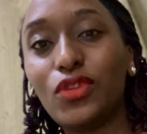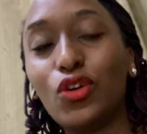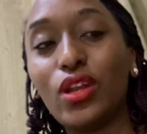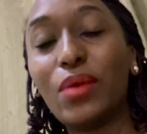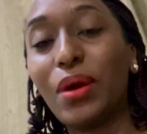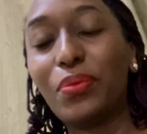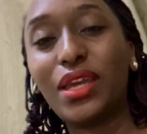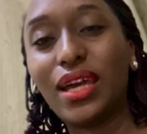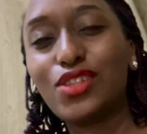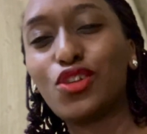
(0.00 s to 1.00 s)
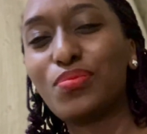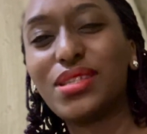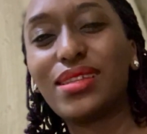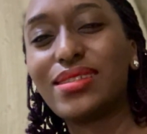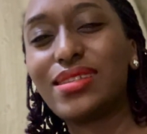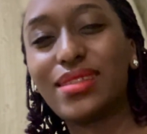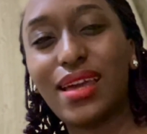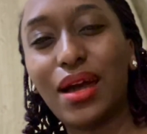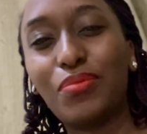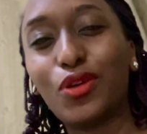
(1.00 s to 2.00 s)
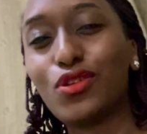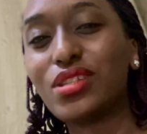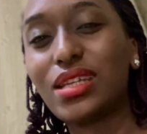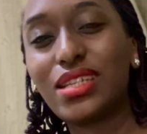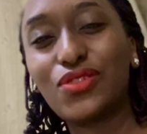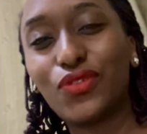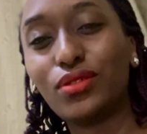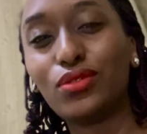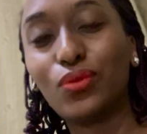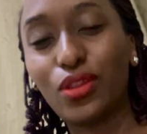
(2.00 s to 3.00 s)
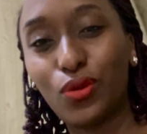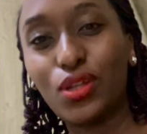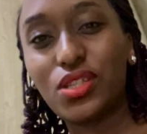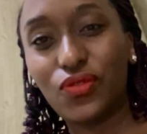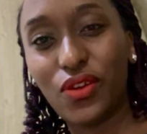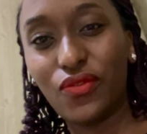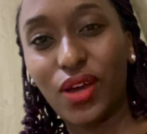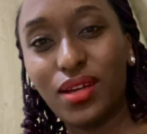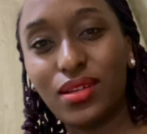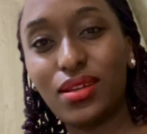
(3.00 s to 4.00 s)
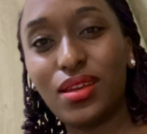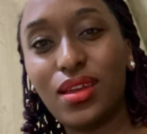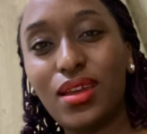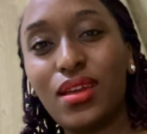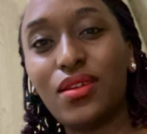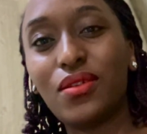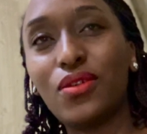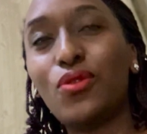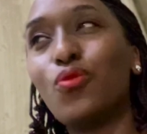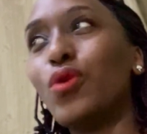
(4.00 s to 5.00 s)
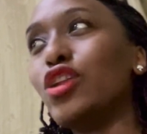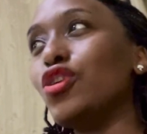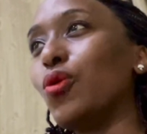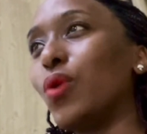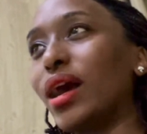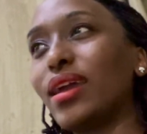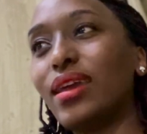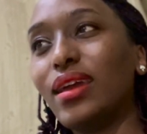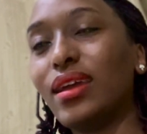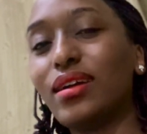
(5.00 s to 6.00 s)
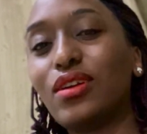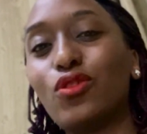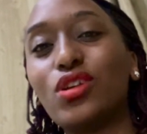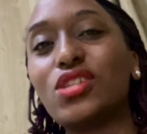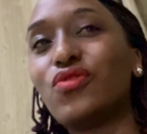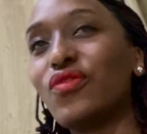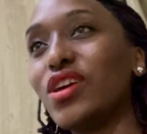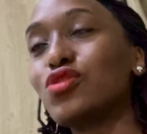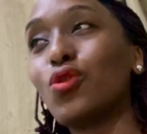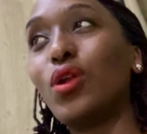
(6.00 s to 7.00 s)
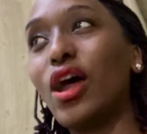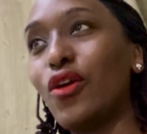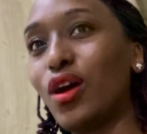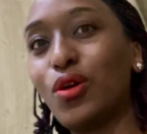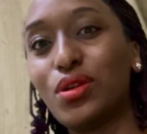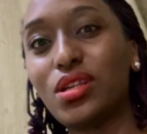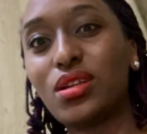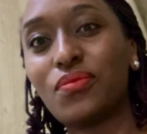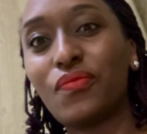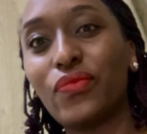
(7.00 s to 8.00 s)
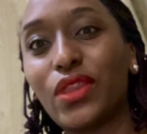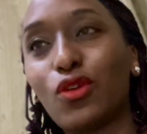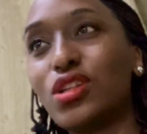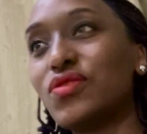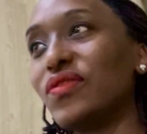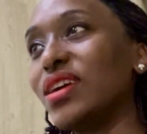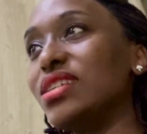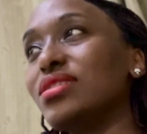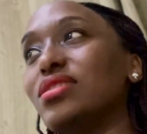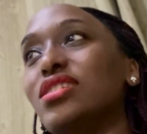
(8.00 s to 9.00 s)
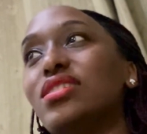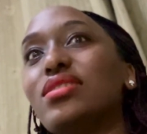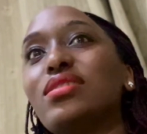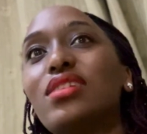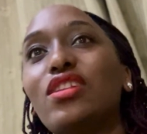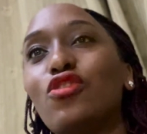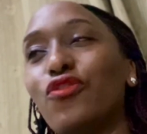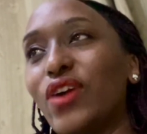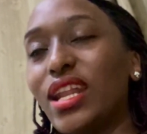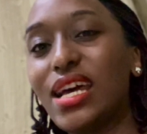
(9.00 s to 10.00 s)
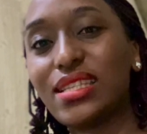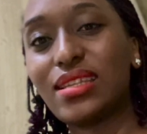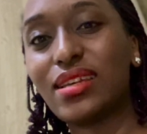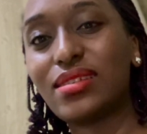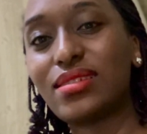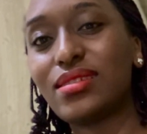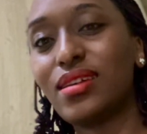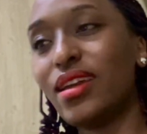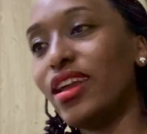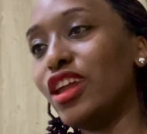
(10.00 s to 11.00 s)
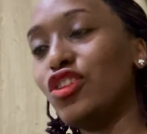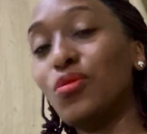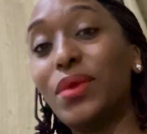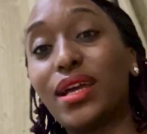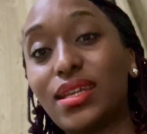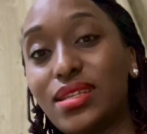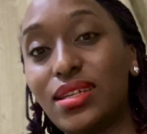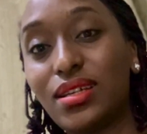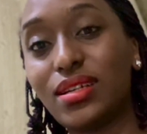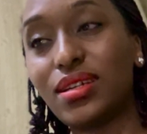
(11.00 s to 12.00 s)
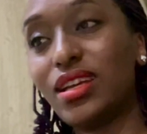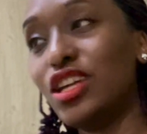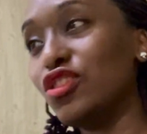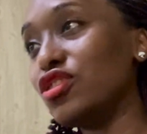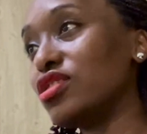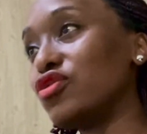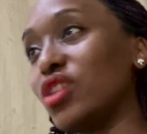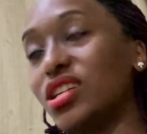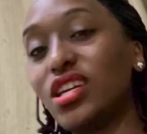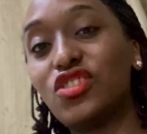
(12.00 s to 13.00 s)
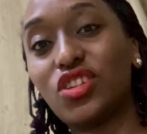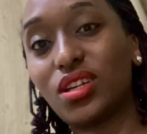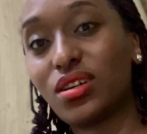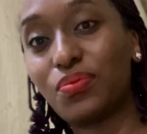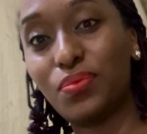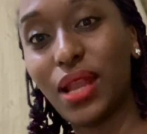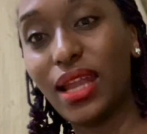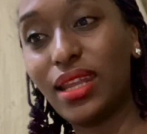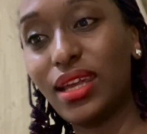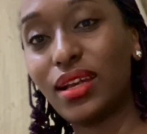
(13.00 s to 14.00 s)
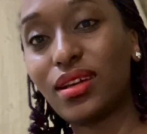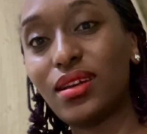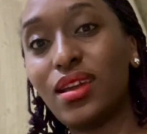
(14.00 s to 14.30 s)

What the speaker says: your name appears, your business is there because it is filled with God's favor. When you're working, God's favor is all around. God's favor is in your finances, in your marketing, in your strategic planning,